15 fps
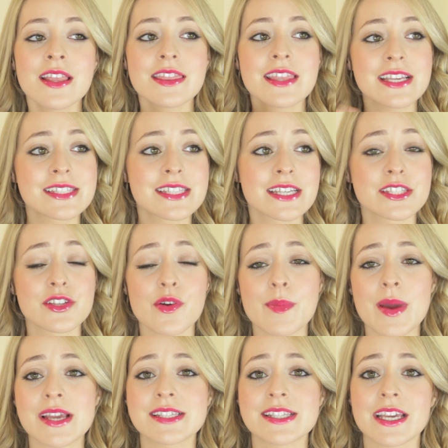These things are
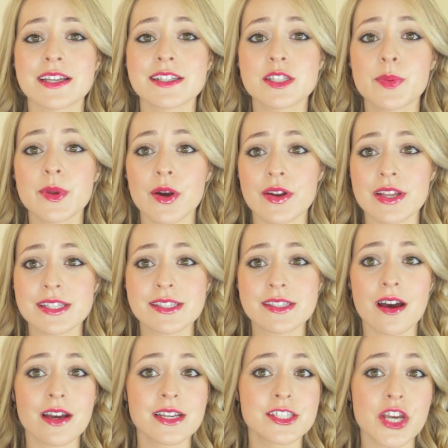amazing, and to be
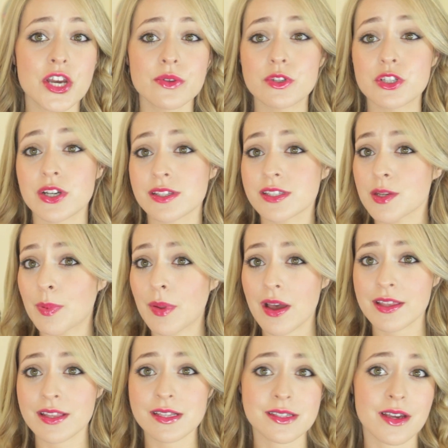honest, I don't just
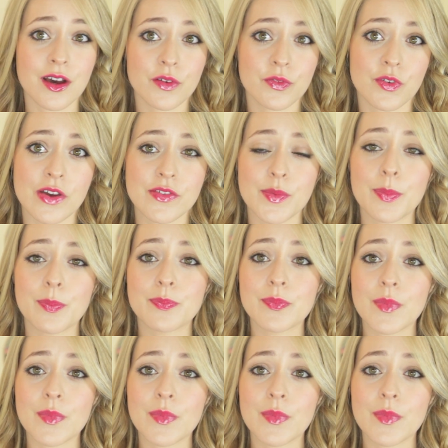apply these after I've